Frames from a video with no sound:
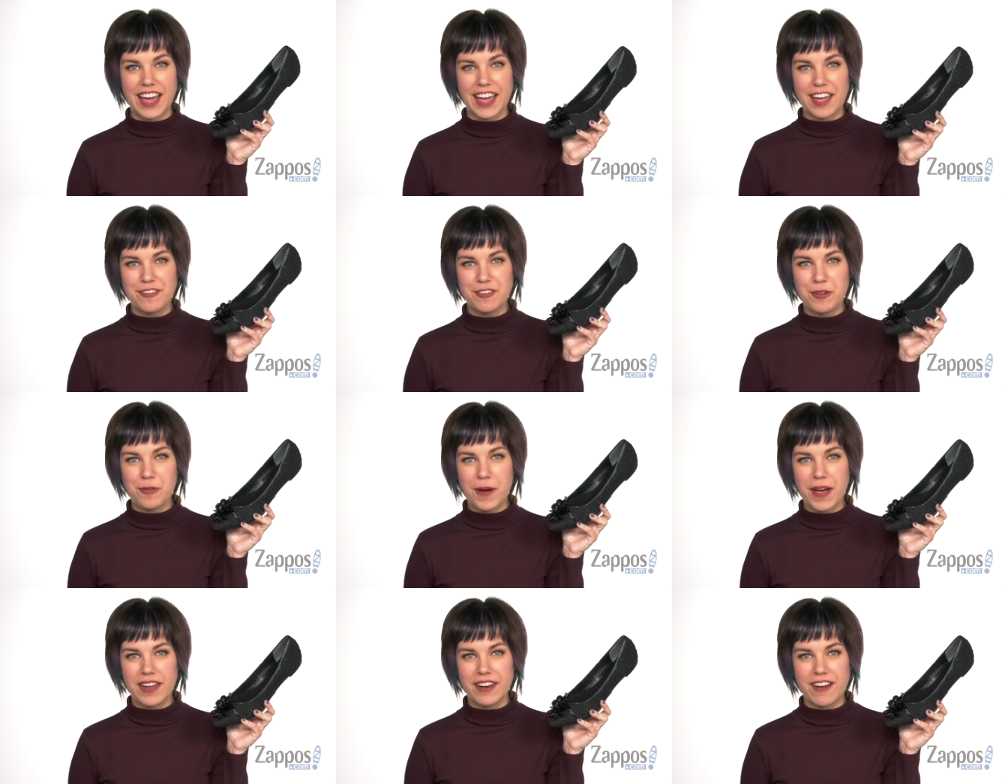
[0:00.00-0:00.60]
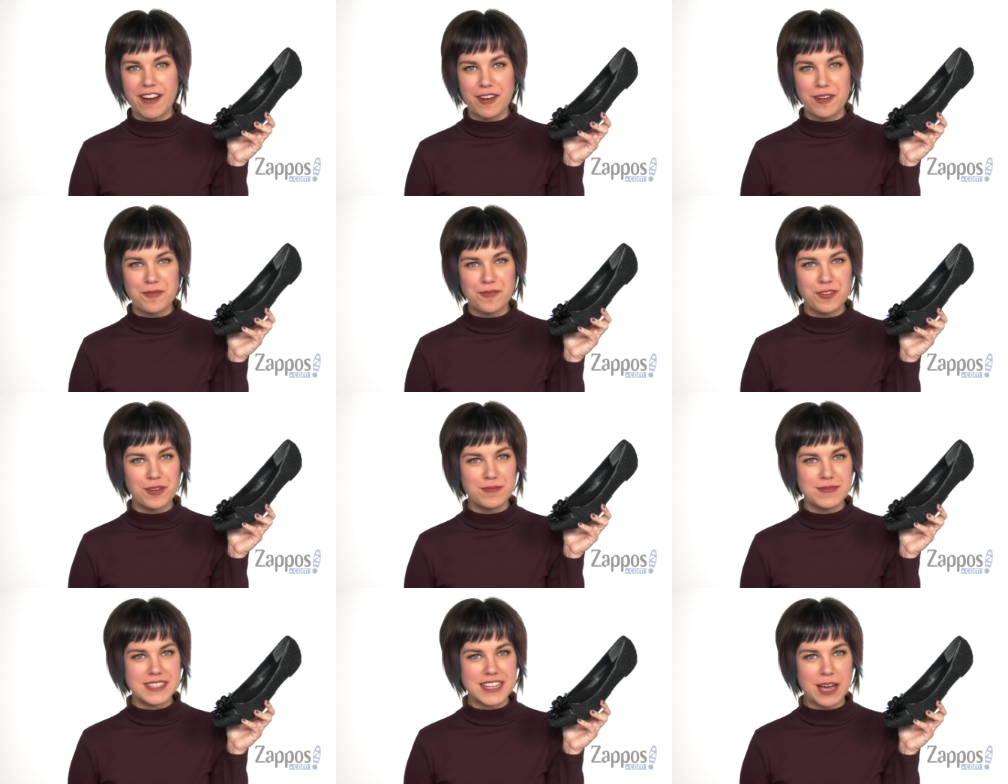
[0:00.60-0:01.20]
Hi everyone,
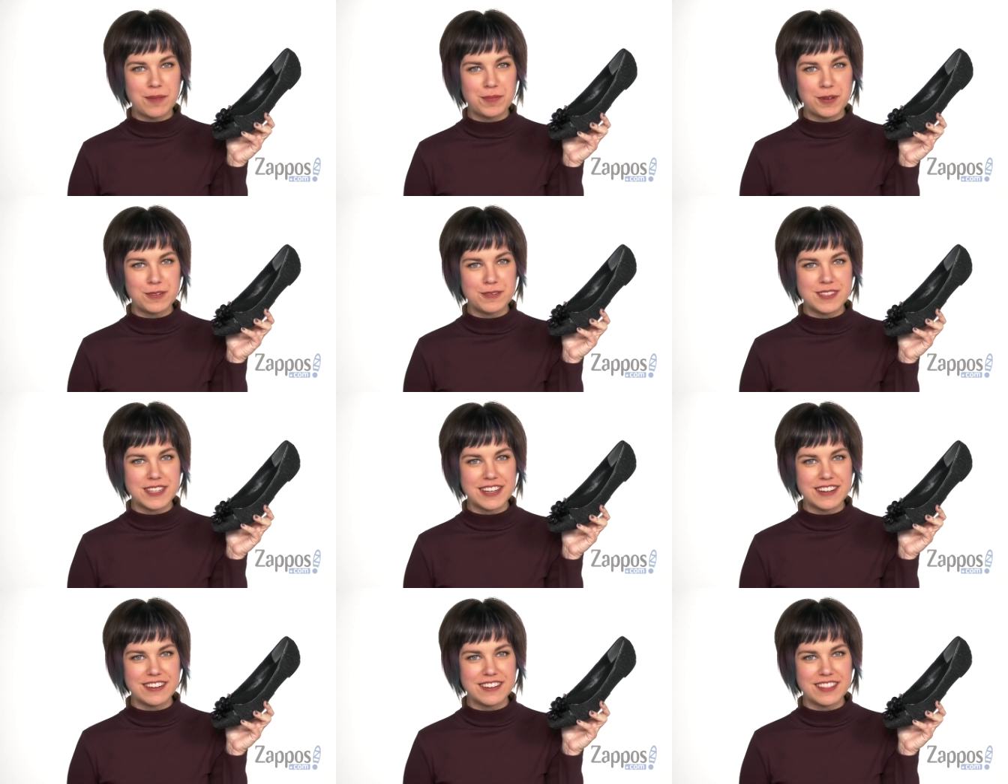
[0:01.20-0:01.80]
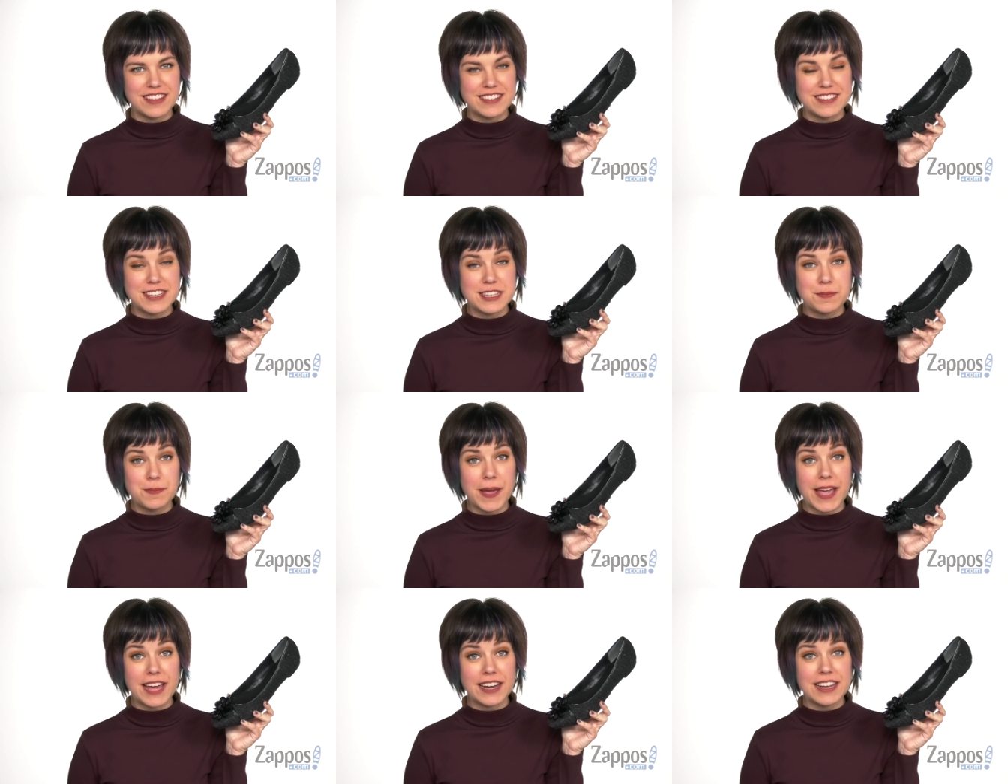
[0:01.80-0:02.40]
Autumn from Zappos here, and this
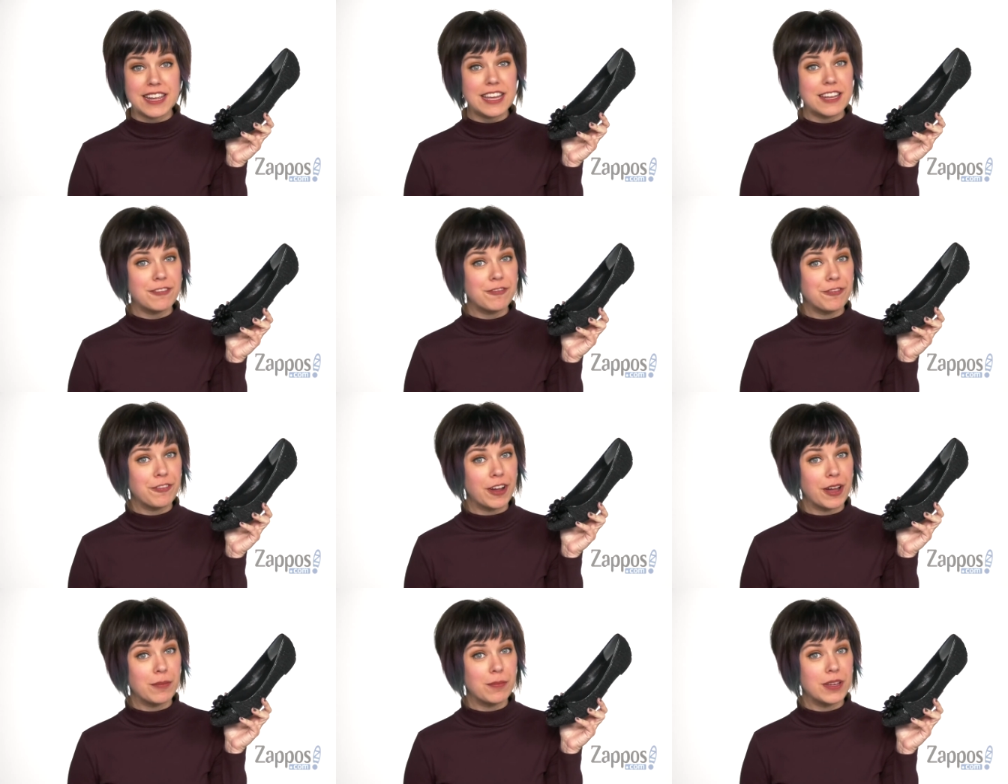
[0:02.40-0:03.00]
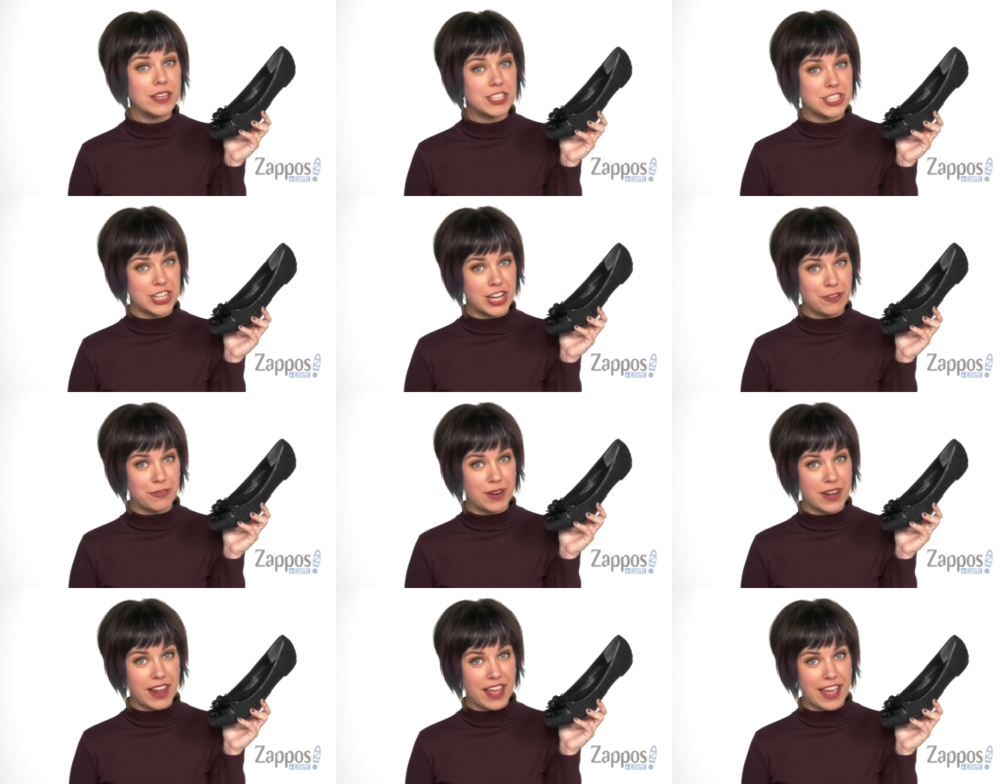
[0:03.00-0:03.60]
is Panyin from
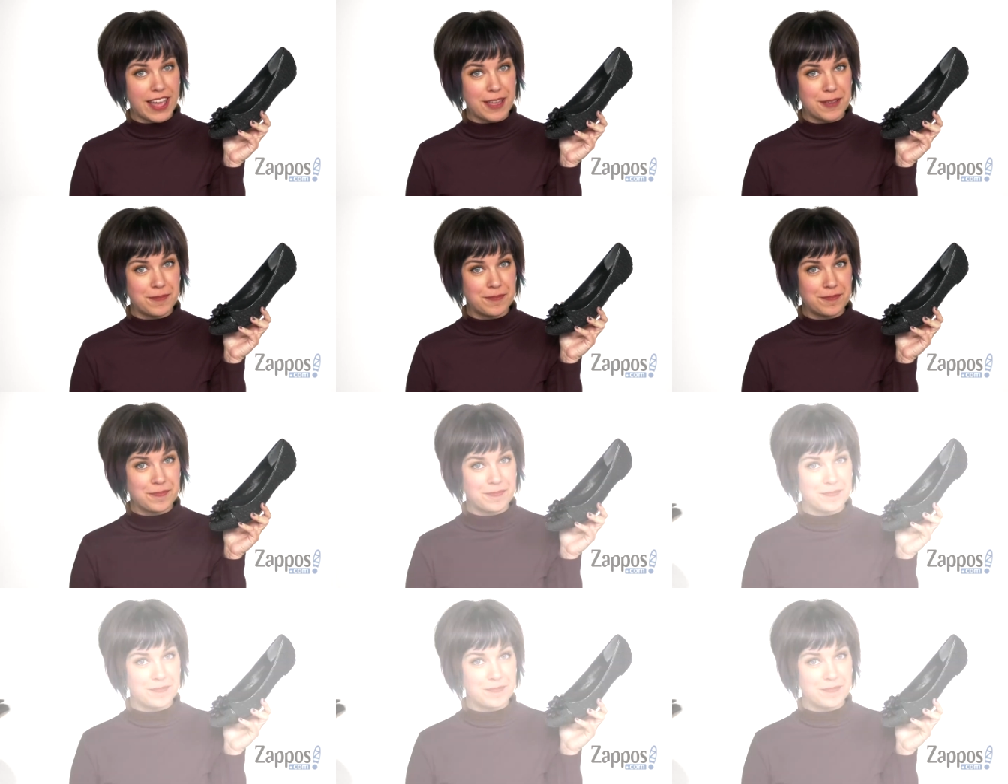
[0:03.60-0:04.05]
J. Renee.